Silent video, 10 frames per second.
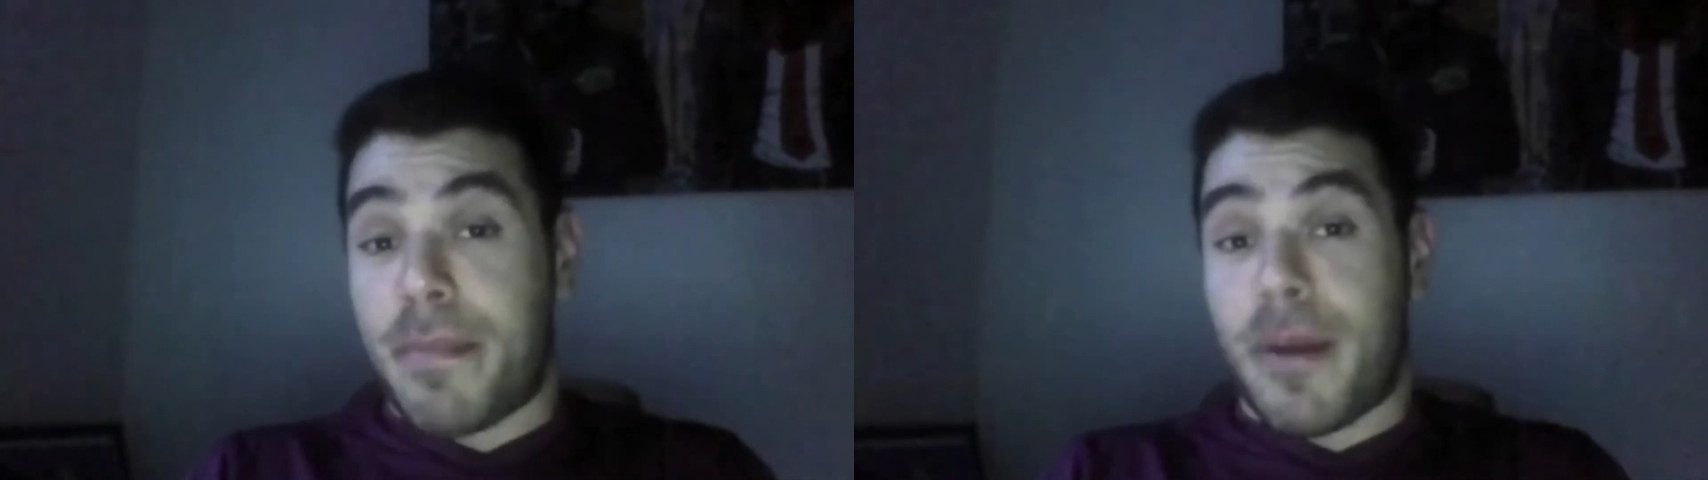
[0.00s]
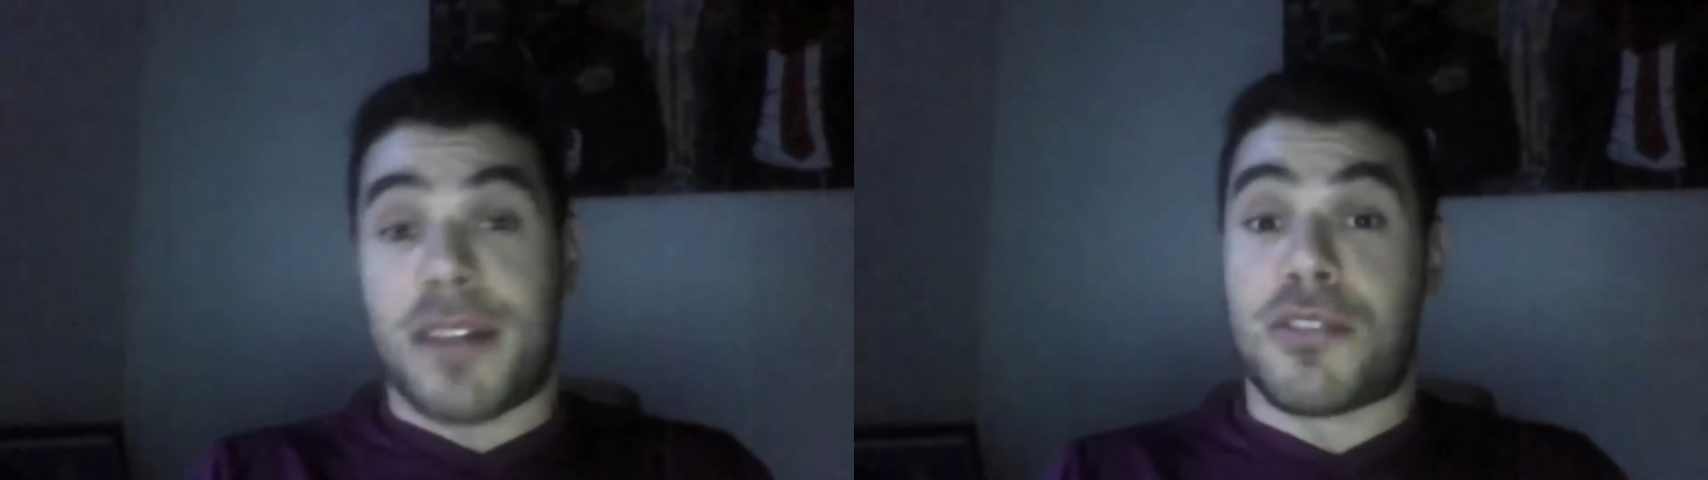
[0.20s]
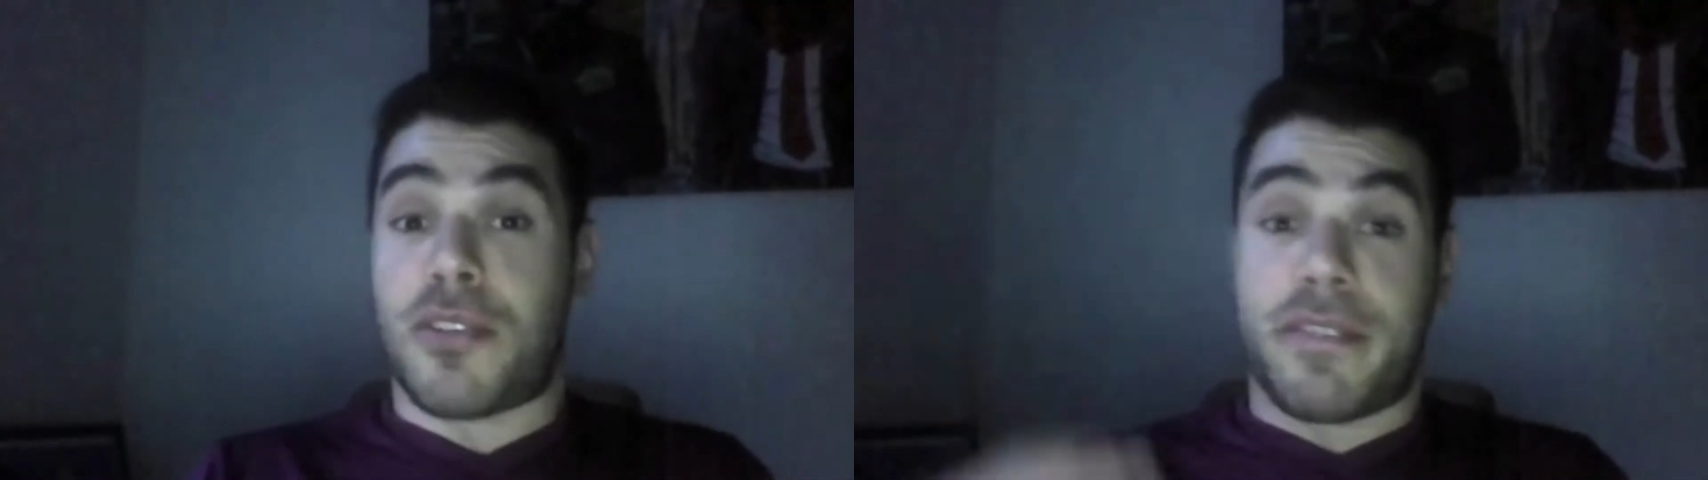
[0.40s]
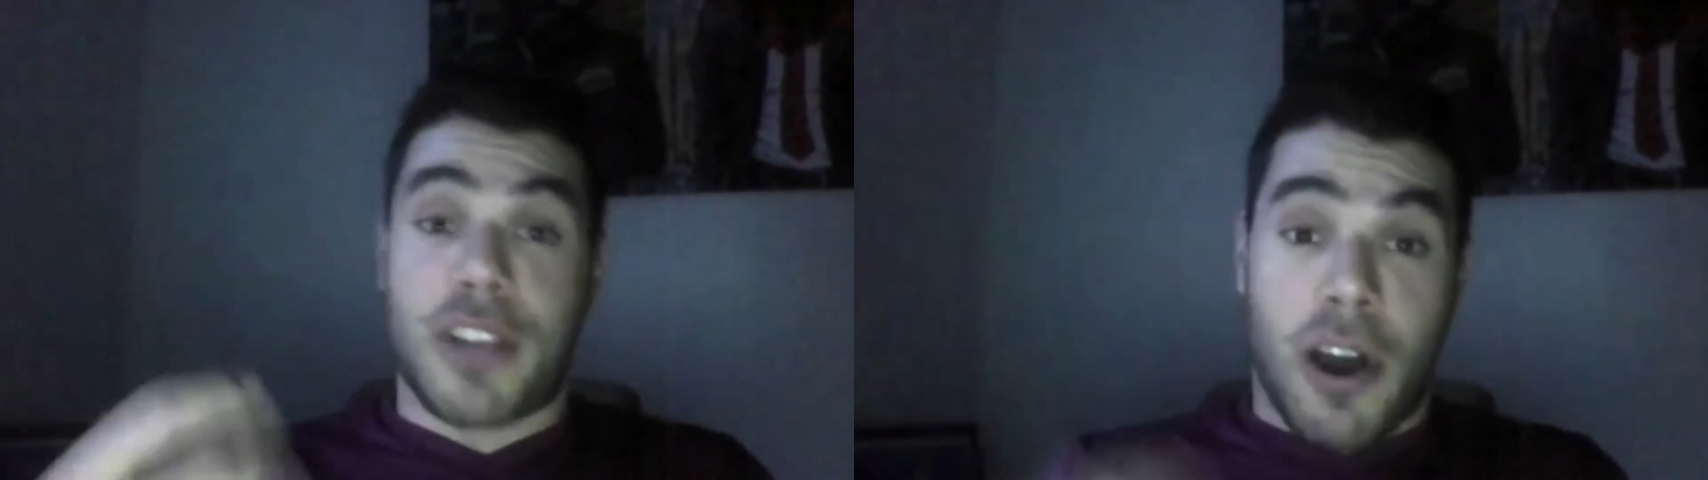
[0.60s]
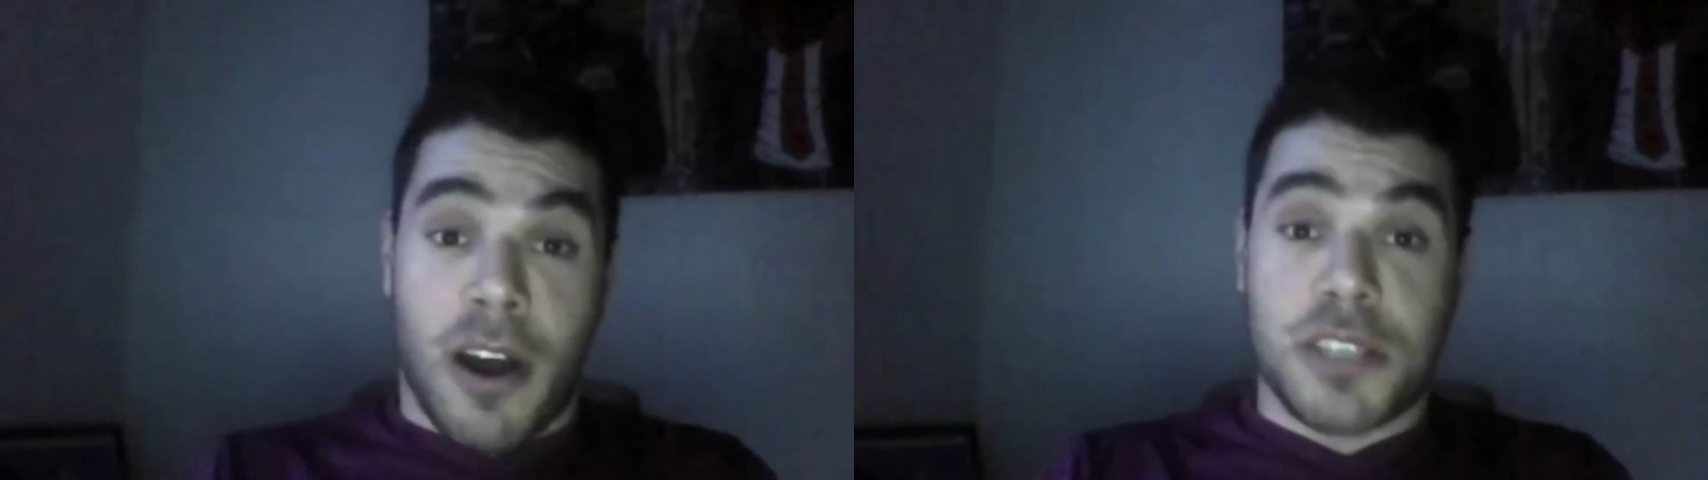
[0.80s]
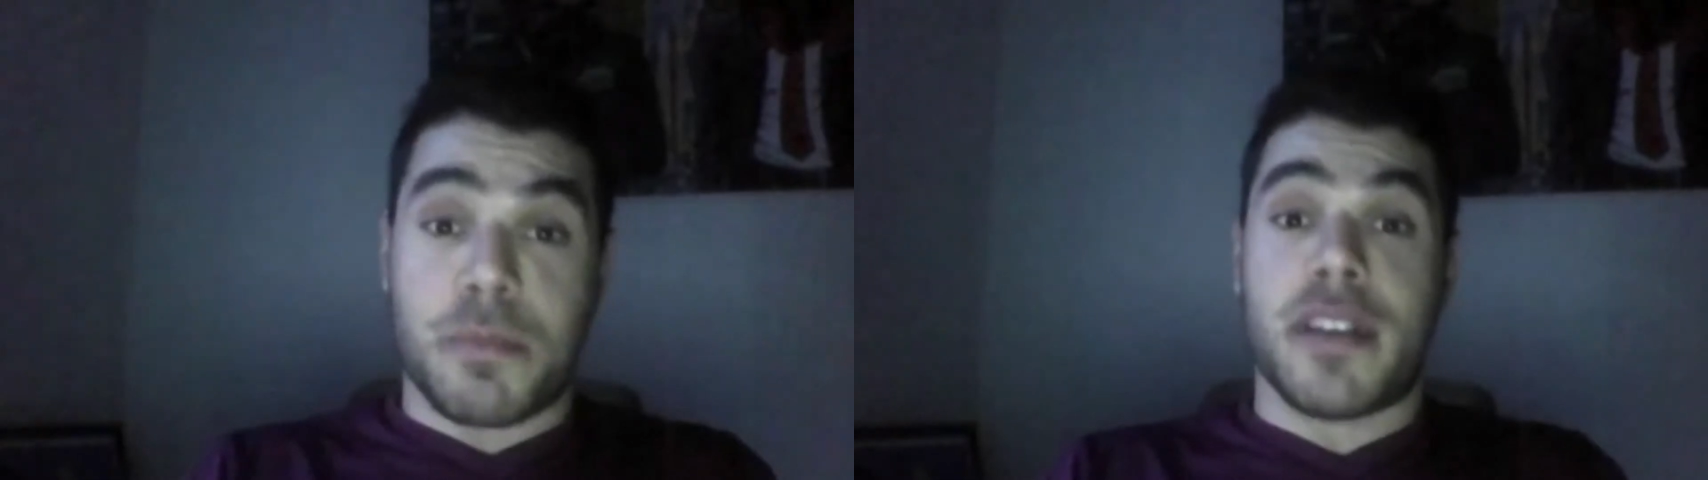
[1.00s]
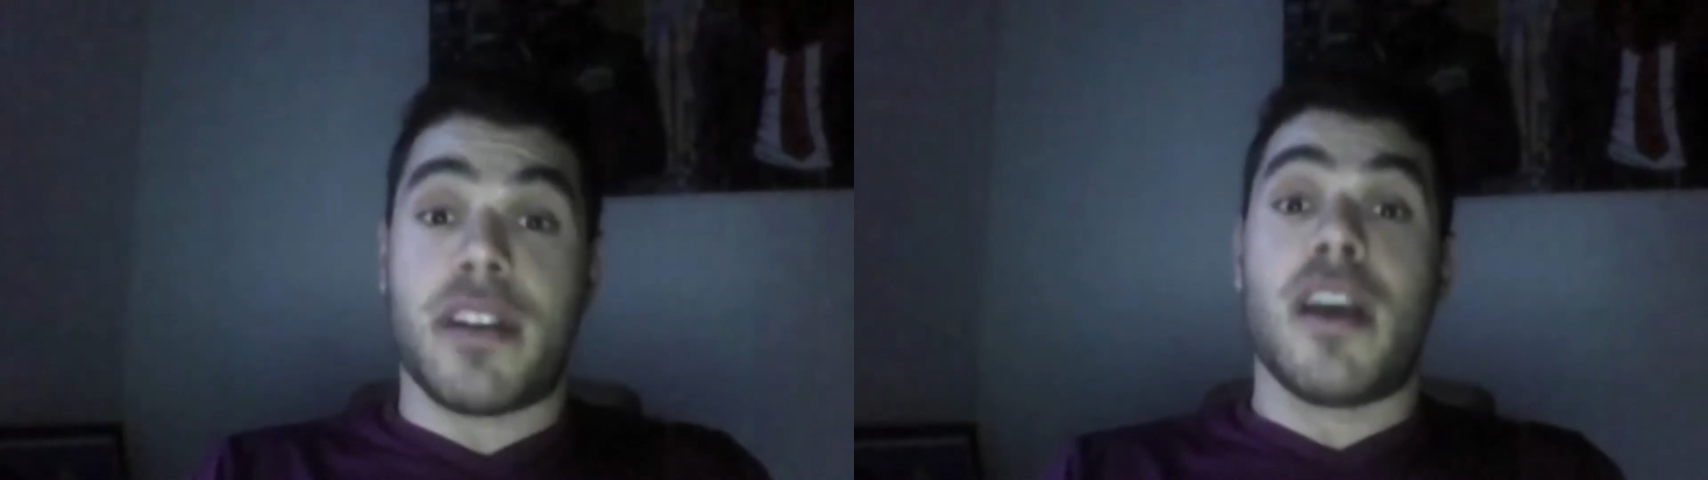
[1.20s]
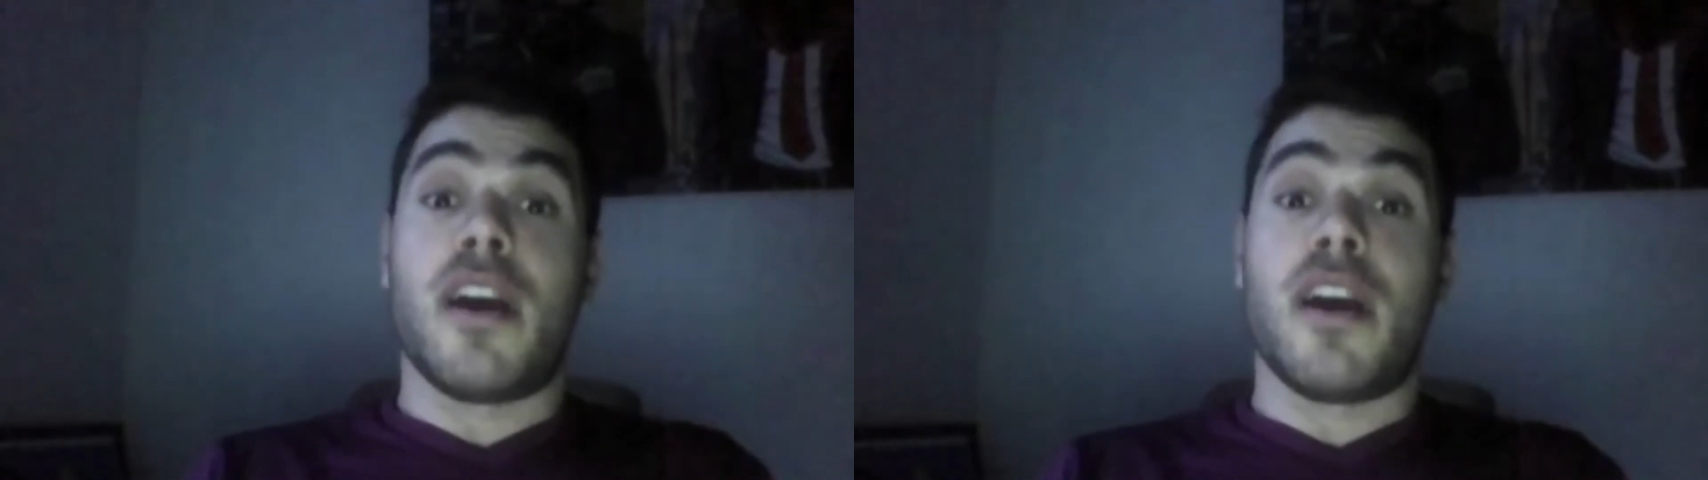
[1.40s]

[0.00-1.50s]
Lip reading: monster of Gausman,